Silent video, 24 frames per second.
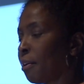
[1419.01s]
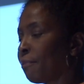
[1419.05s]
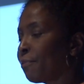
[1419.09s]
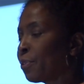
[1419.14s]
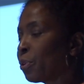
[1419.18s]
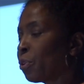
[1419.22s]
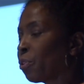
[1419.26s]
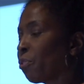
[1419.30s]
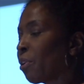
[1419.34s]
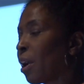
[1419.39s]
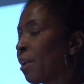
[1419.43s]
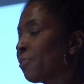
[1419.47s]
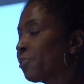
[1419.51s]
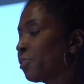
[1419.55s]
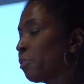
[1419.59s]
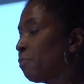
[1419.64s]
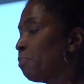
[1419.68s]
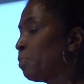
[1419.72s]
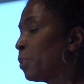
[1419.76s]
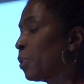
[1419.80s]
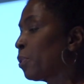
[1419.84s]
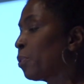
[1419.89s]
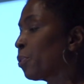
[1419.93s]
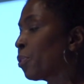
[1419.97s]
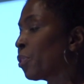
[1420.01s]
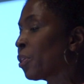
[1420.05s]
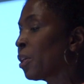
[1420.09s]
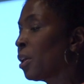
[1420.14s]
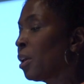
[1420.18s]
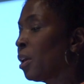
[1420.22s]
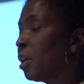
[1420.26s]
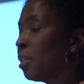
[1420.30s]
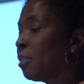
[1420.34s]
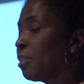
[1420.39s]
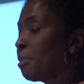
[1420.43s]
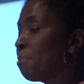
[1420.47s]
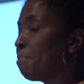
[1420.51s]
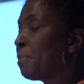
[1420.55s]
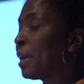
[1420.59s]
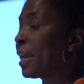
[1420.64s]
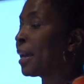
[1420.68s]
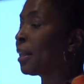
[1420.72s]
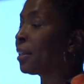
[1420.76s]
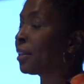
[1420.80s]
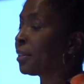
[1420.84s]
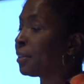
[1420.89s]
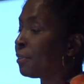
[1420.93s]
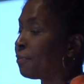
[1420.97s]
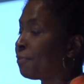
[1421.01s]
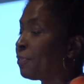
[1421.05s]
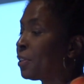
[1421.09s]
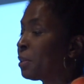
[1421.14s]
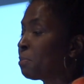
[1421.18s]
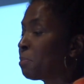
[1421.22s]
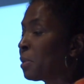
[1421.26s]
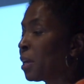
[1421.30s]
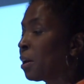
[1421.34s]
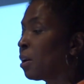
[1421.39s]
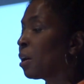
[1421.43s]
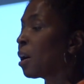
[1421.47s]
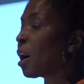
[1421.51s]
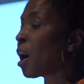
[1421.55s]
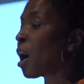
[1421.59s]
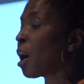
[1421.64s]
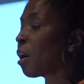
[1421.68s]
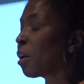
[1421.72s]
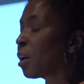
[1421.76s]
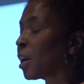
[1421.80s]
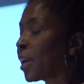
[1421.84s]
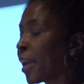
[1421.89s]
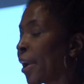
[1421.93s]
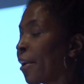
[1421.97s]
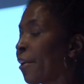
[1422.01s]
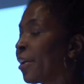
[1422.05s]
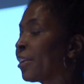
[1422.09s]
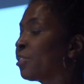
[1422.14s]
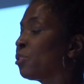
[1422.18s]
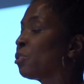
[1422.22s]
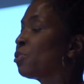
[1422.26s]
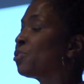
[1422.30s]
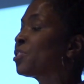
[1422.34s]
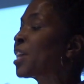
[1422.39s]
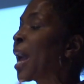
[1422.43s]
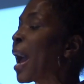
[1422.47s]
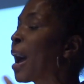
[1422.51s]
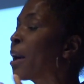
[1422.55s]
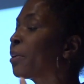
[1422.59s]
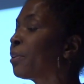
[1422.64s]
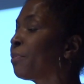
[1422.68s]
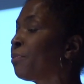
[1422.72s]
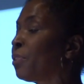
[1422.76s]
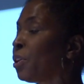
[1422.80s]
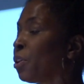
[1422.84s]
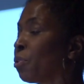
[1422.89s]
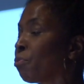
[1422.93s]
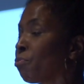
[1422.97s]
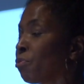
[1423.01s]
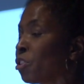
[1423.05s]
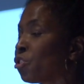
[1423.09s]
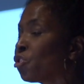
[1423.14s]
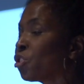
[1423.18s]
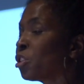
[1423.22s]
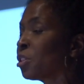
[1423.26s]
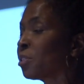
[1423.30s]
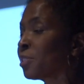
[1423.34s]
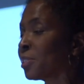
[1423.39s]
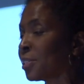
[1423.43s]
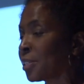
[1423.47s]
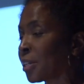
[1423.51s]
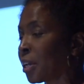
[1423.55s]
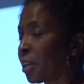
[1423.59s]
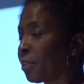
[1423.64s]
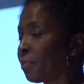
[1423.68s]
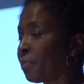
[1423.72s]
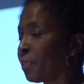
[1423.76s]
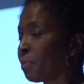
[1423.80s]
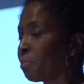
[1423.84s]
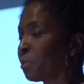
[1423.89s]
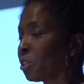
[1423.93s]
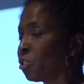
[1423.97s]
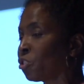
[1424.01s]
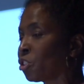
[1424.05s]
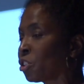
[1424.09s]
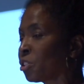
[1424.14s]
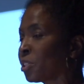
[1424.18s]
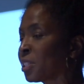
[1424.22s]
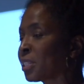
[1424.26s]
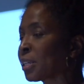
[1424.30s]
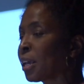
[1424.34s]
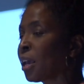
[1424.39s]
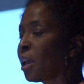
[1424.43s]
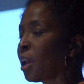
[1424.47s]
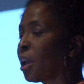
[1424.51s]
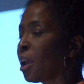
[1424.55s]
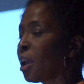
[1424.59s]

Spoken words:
photographs of both the male and the female characters out of the original set of images.